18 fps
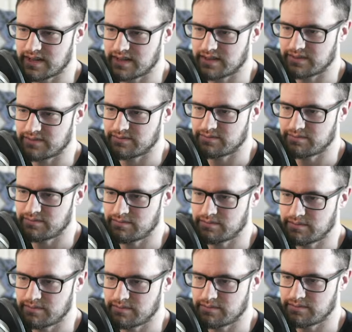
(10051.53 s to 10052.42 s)

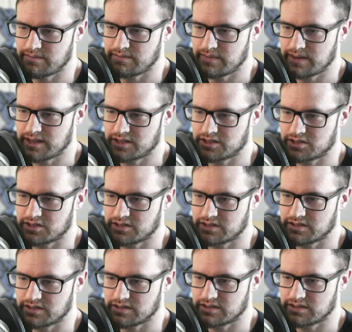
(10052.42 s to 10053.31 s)
make
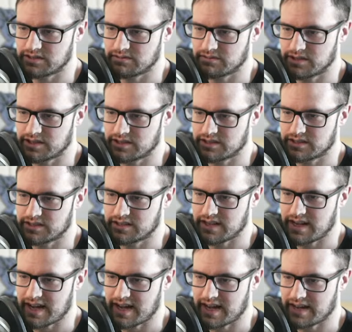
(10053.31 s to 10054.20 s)
sure, well, I'll just
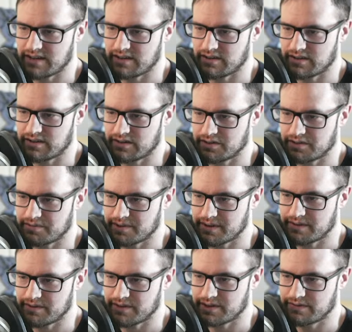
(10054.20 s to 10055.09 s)
add all 3
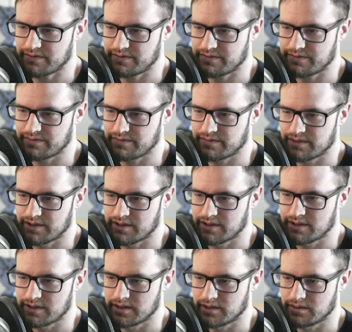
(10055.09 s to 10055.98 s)
of the
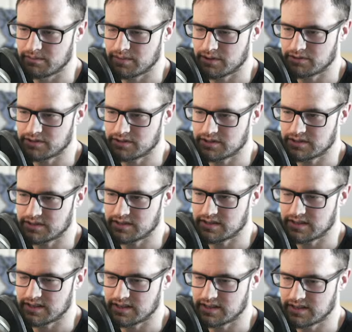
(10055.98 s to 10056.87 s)
potions in
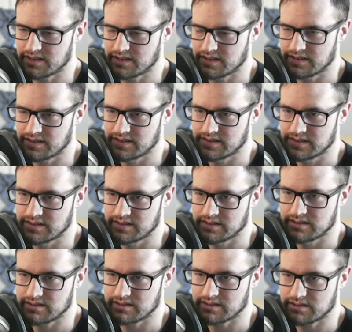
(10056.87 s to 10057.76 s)
there.
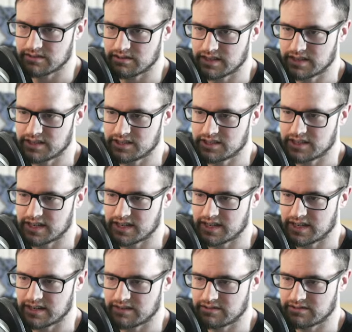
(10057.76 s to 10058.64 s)
So let's go ahead and check
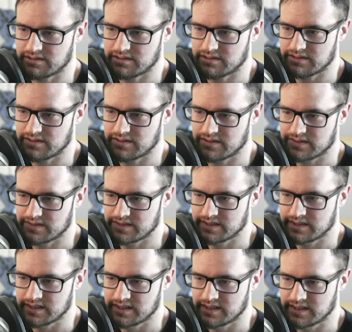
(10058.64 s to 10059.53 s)
out,
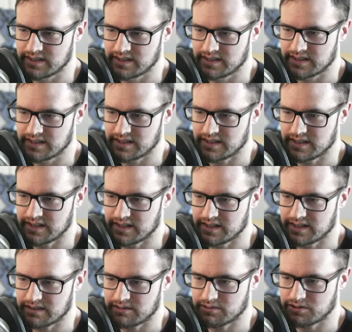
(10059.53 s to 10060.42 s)

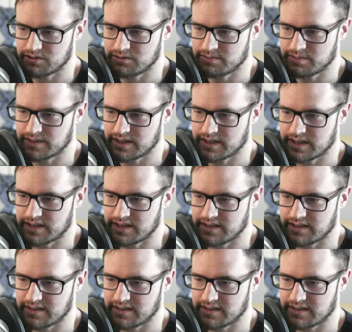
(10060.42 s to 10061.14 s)
and I will duplicate.